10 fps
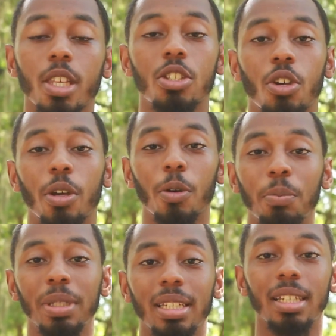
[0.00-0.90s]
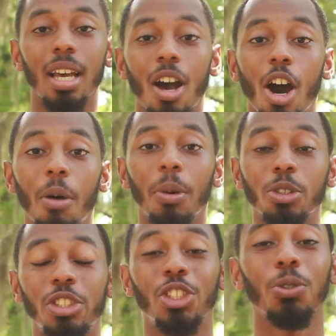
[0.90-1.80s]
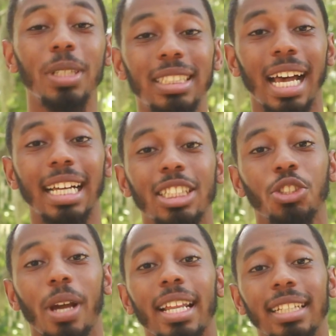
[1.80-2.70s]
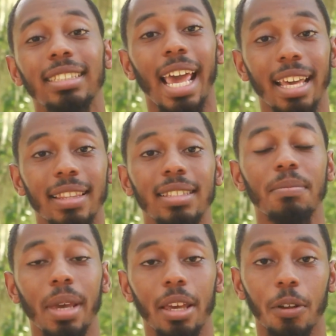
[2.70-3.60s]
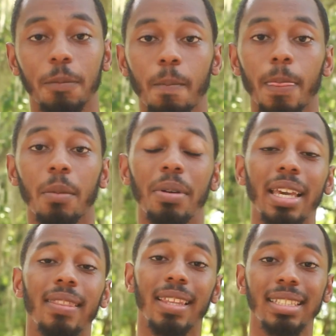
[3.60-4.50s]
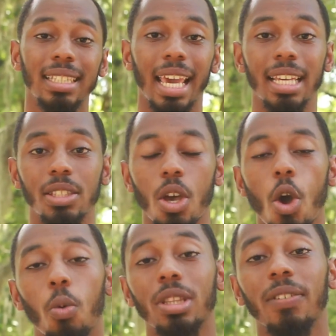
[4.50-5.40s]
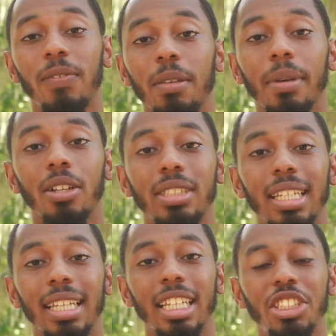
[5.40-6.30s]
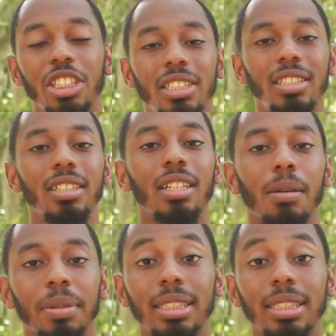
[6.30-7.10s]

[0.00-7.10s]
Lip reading: So it would be almost suicide to try to attack this male. But in this case, what the female did is she stood up.